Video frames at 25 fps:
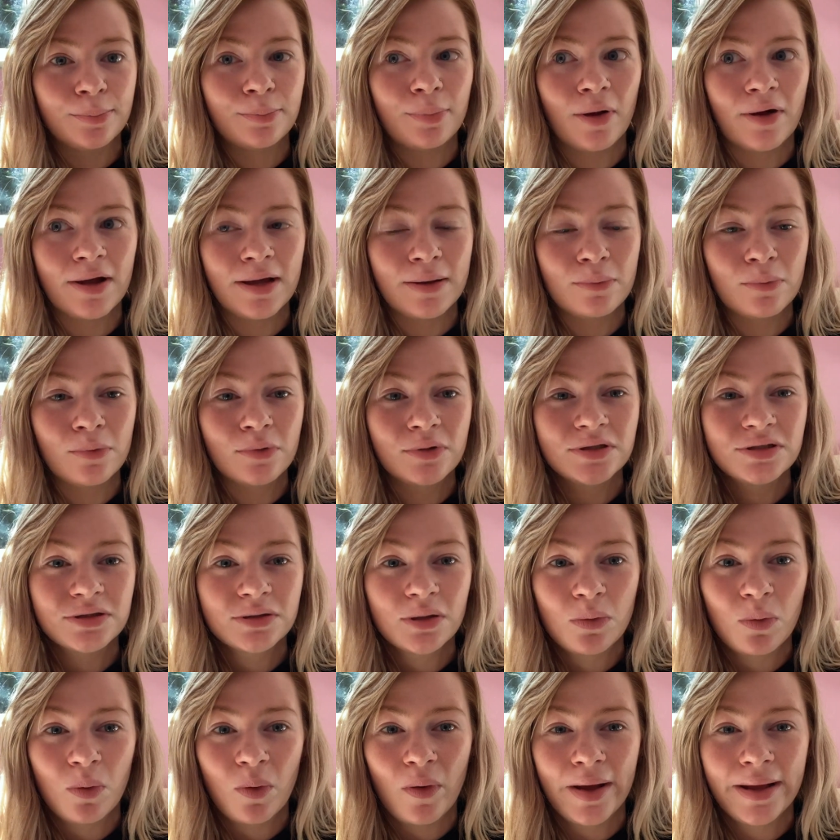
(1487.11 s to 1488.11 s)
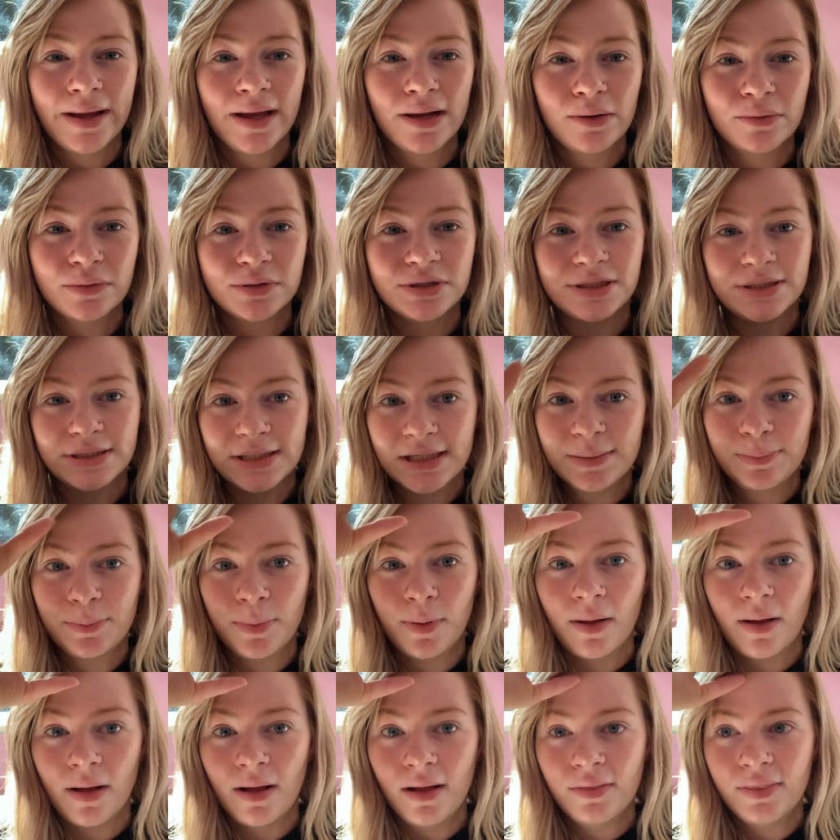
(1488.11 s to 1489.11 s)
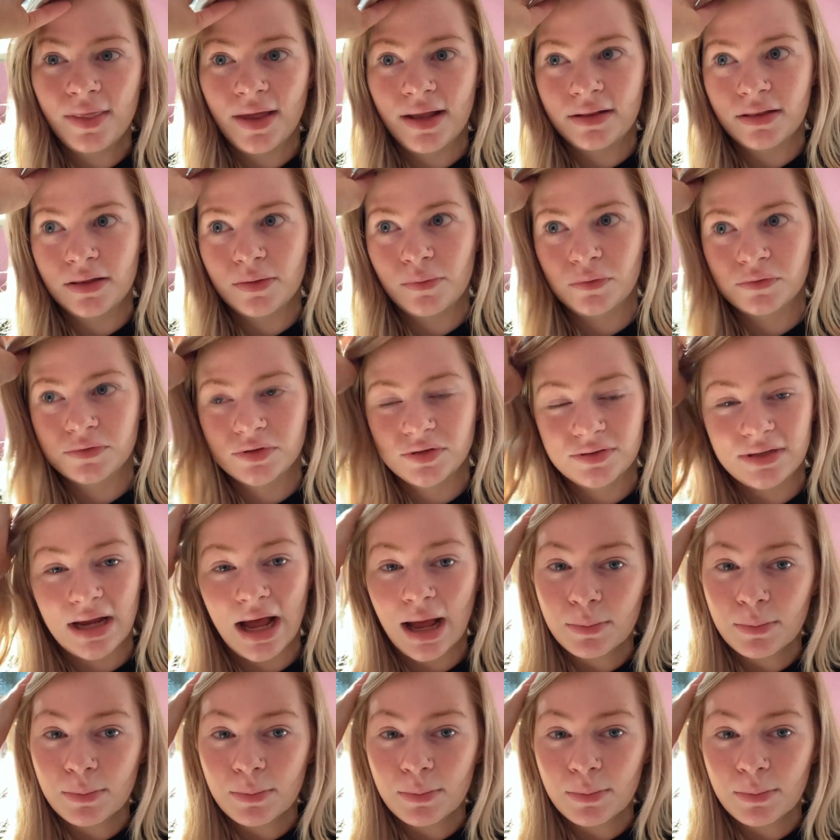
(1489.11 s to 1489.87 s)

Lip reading: but it was quite a lot cheaper than the ones on